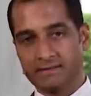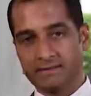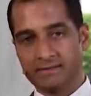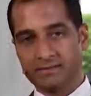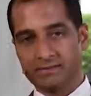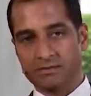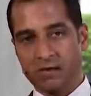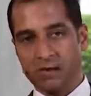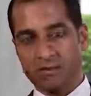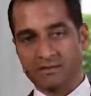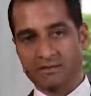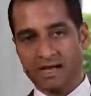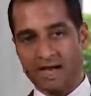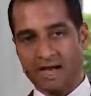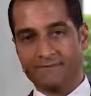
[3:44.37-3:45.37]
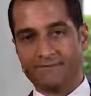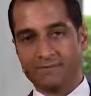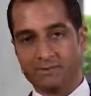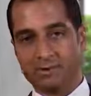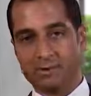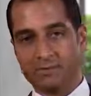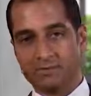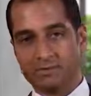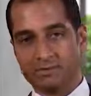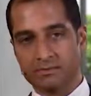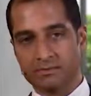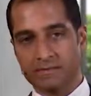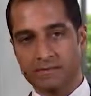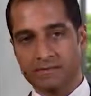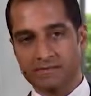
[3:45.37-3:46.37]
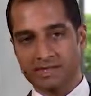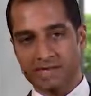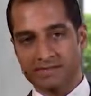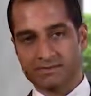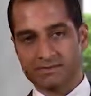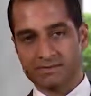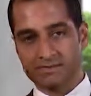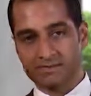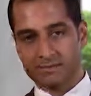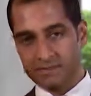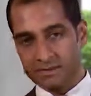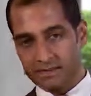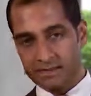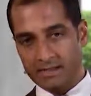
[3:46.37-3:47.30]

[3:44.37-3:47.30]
doesn't always have to go into metastasis.